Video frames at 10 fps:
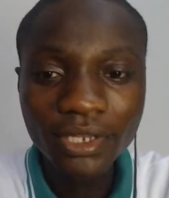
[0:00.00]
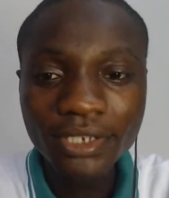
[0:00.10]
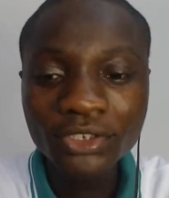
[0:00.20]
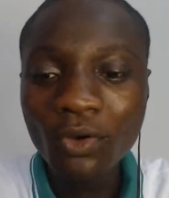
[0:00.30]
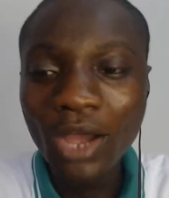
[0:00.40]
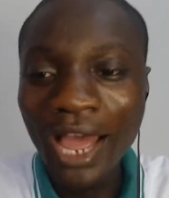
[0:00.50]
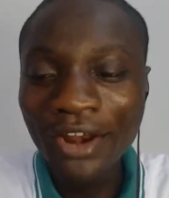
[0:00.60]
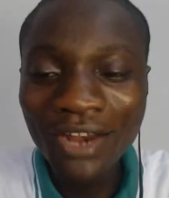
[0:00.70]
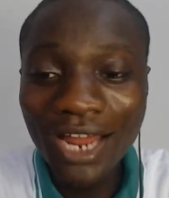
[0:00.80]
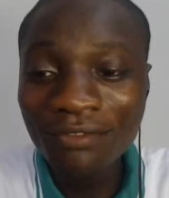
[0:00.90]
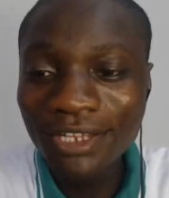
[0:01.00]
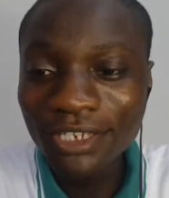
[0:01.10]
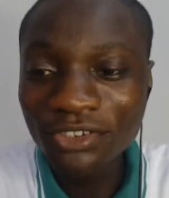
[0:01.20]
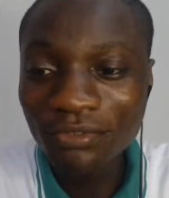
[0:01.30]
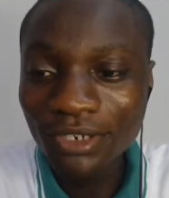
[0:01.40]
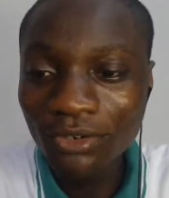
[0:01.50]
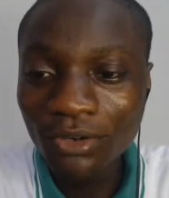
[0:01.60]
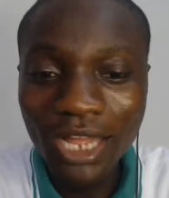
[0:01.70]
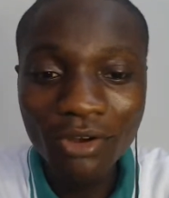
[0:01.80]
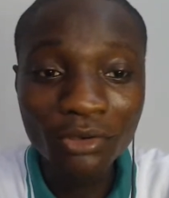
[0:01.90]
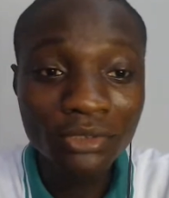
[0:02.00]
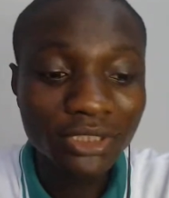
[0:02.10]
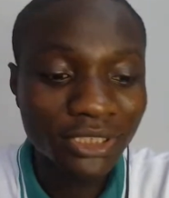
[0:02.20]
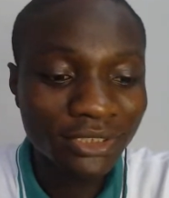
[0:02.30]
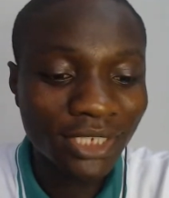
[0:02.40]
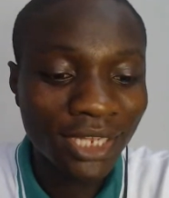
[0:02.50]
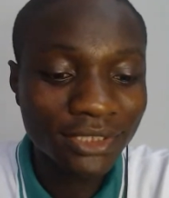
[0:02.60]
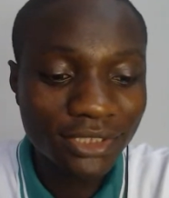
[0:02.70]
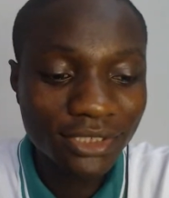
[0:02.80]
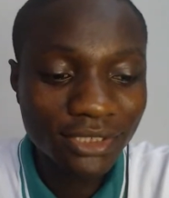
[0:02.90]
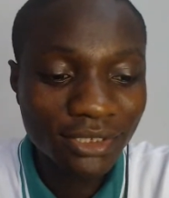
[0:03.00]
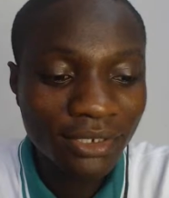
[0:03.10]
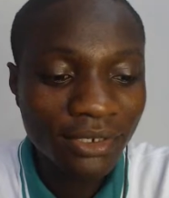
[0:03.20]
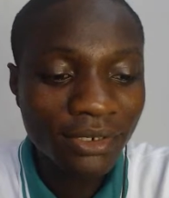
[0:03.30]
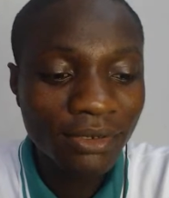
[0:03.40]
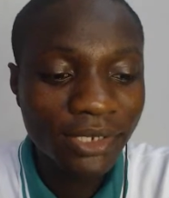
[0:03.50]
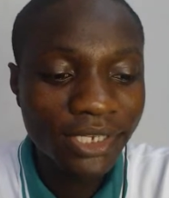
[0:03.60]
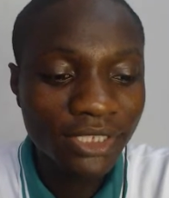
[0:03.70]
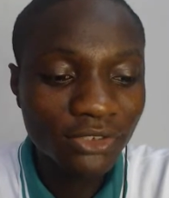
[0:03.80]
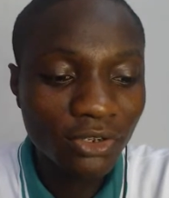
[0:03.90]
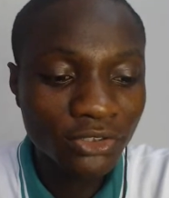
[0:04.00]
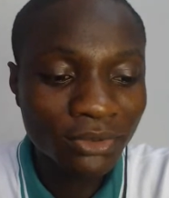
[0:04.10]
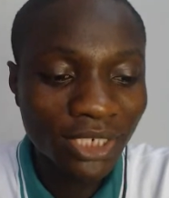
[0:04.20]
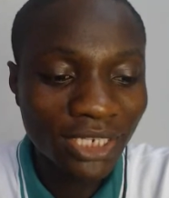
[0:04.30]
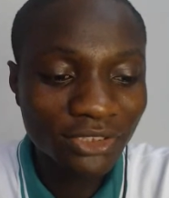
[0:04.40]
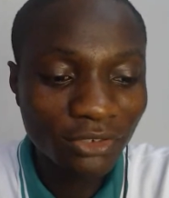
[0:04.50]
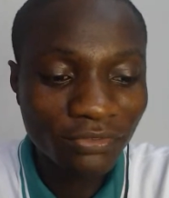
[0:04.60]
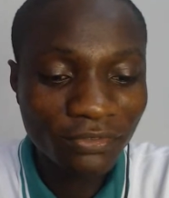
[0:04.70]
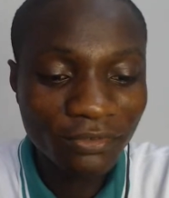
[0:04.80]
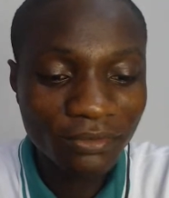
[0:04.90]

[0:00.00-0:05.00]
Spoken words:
So another advantage of the local host is that it consumes less of